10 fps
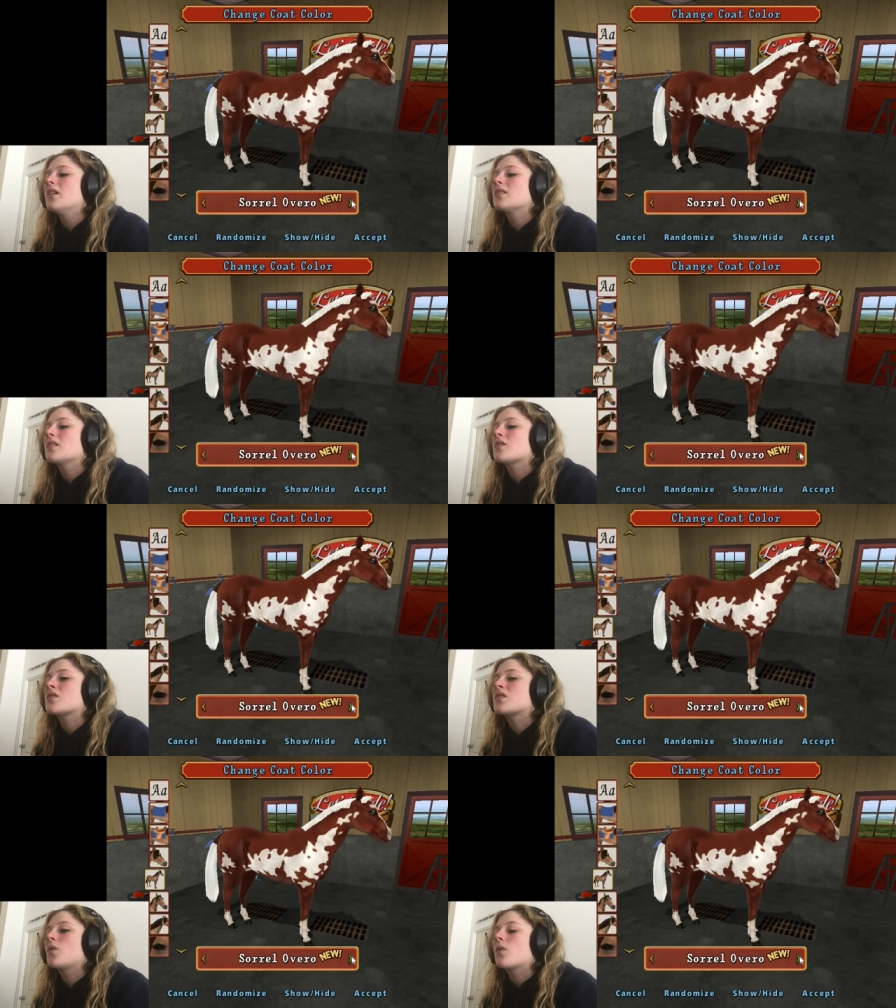It's a
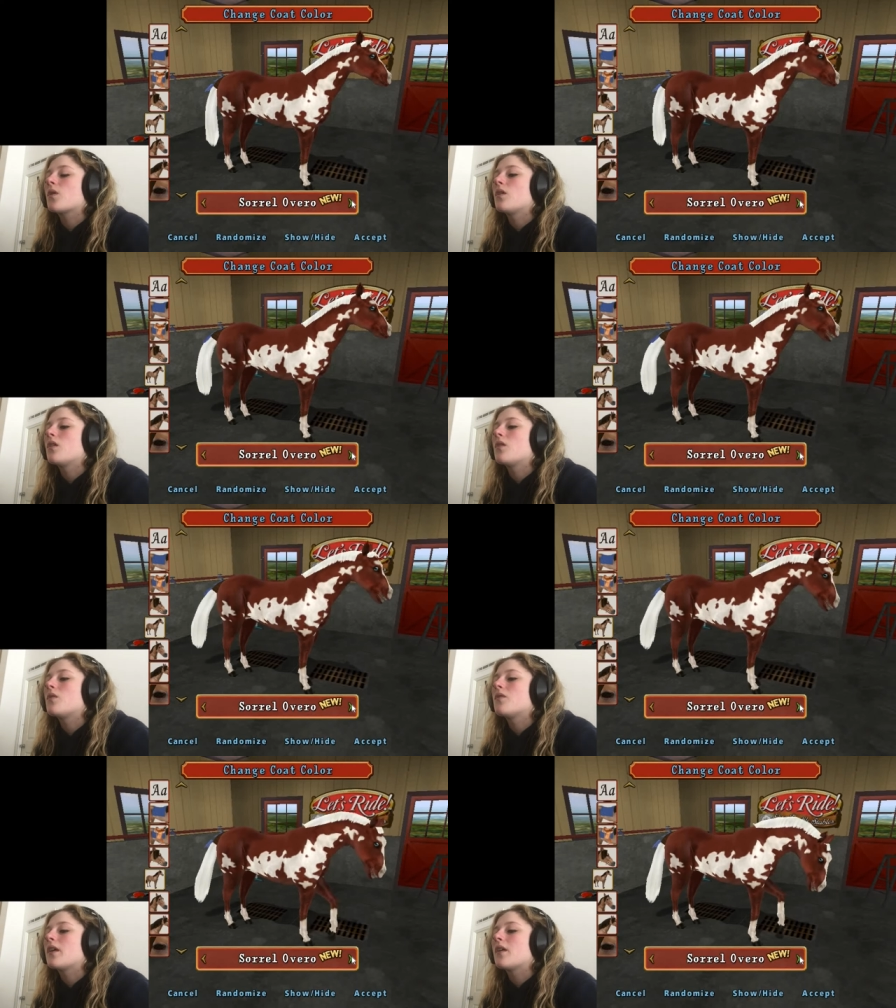sorrel
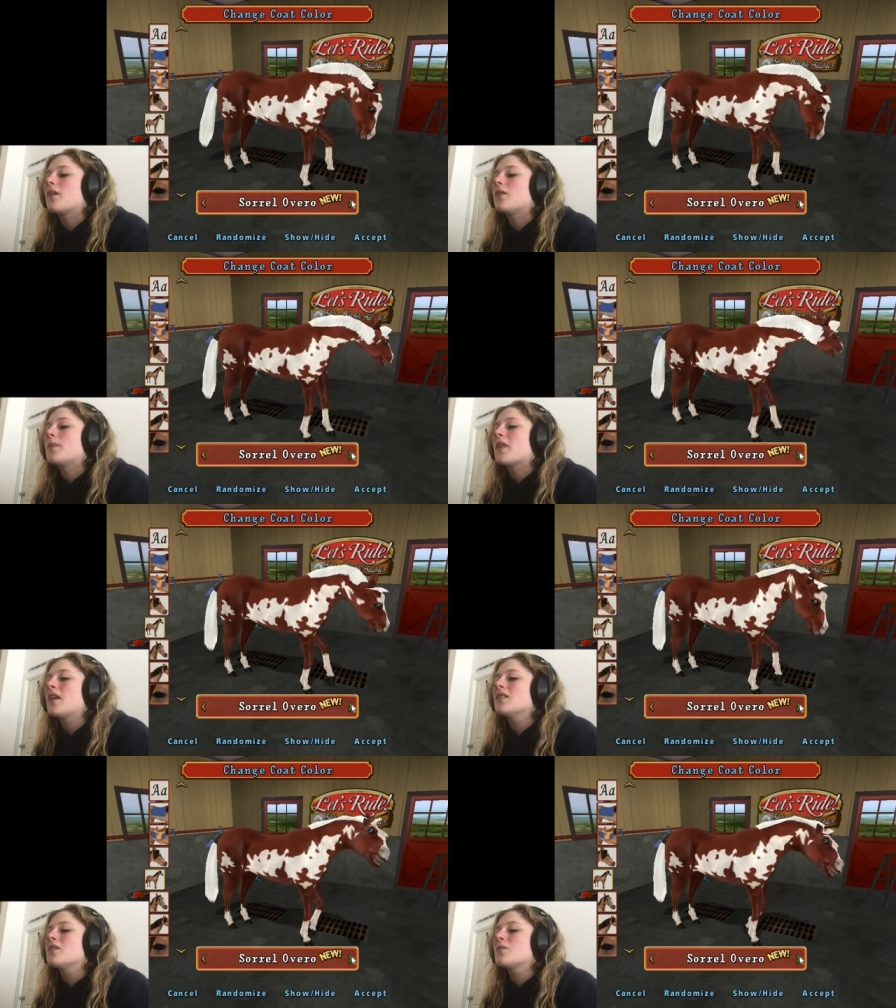overo, but that
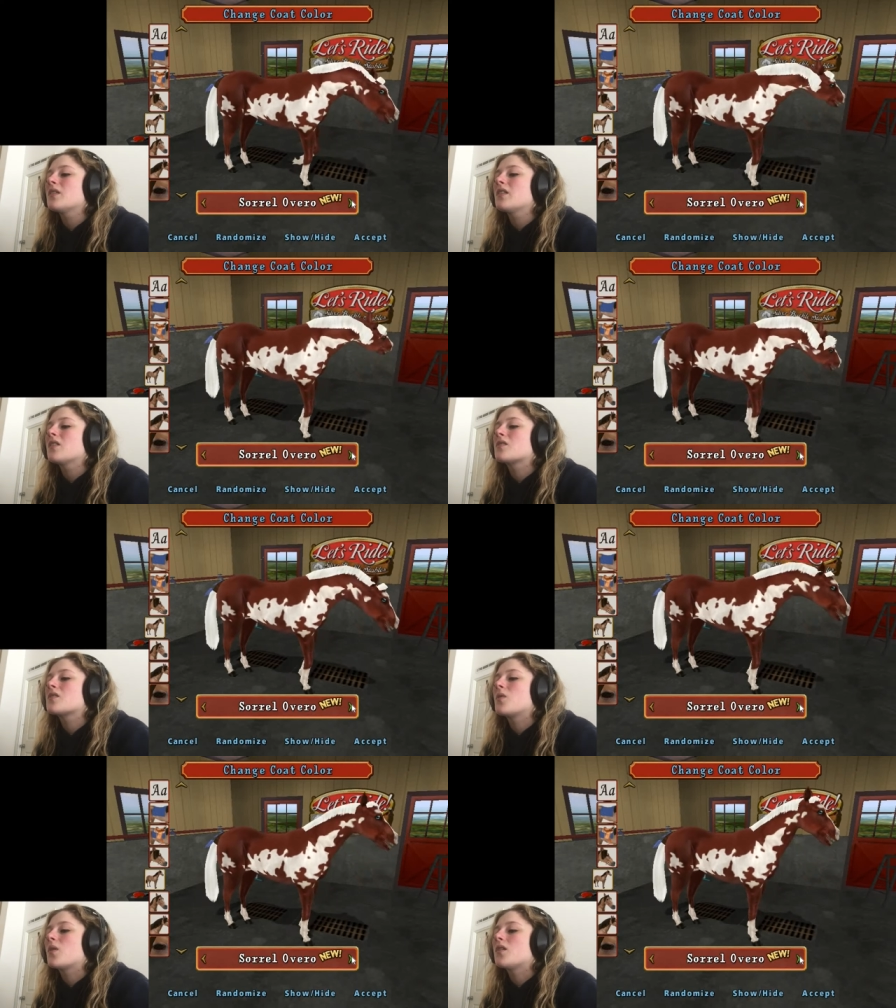doesn't really look
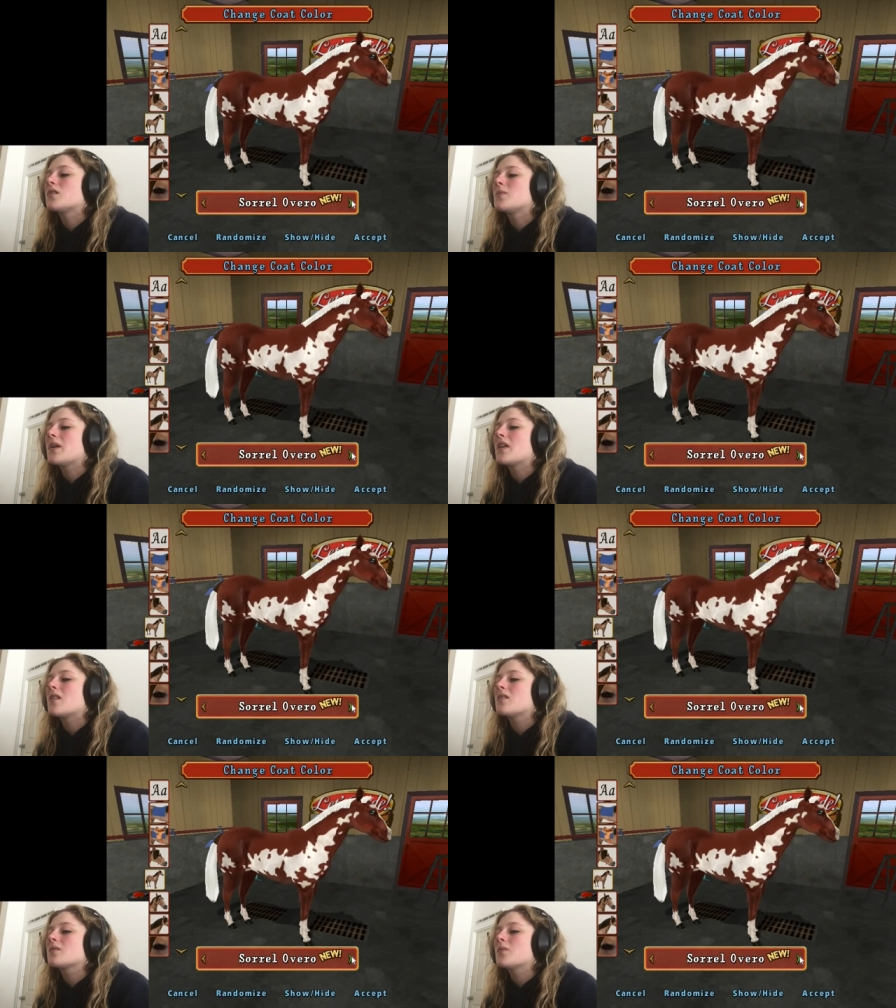sorrel to me. That
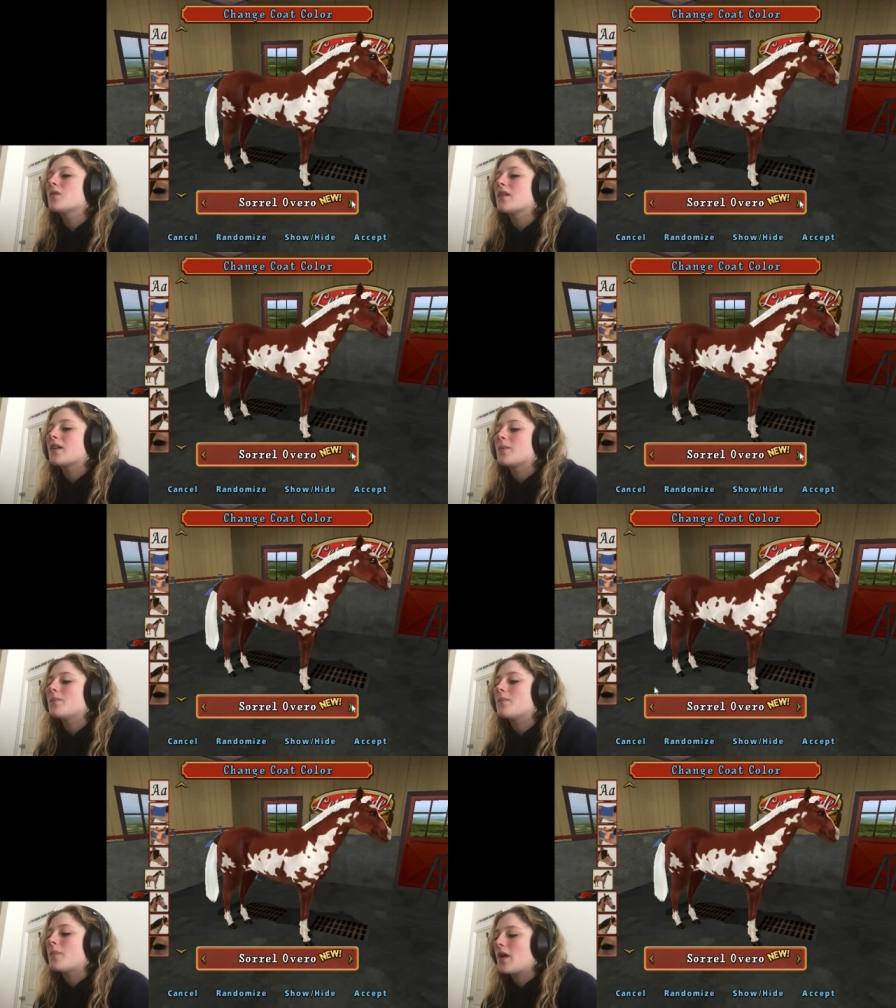looks more like a
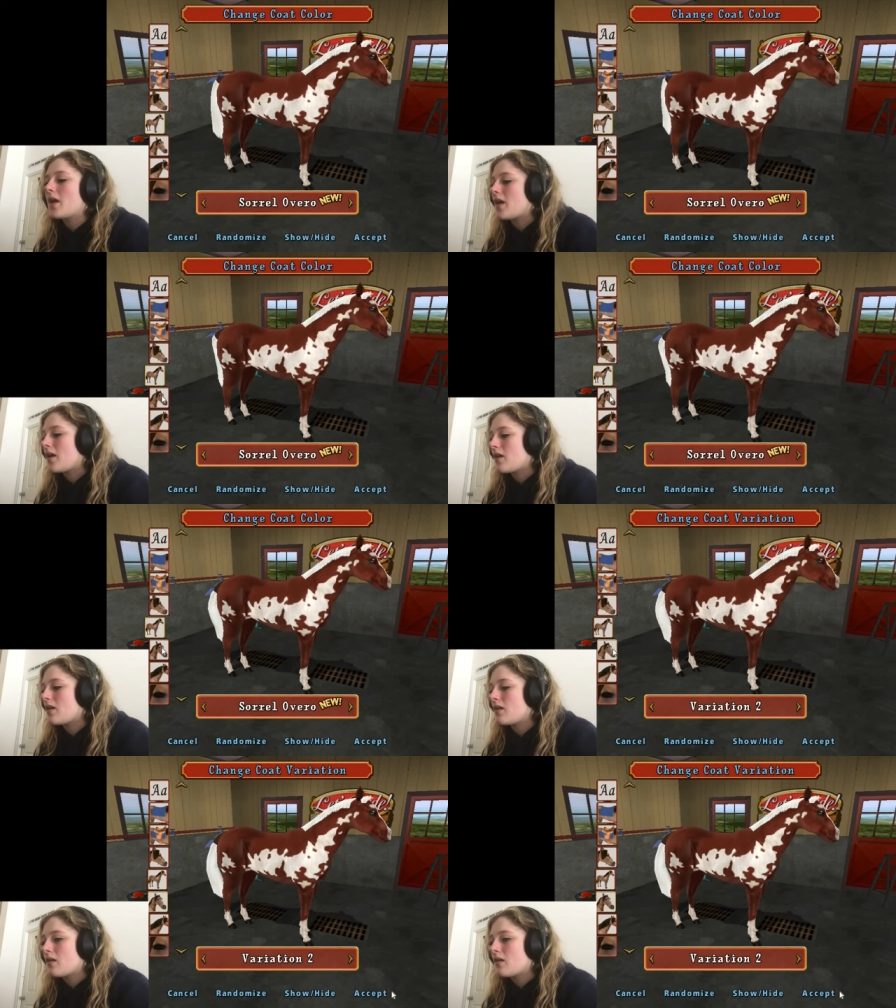bay.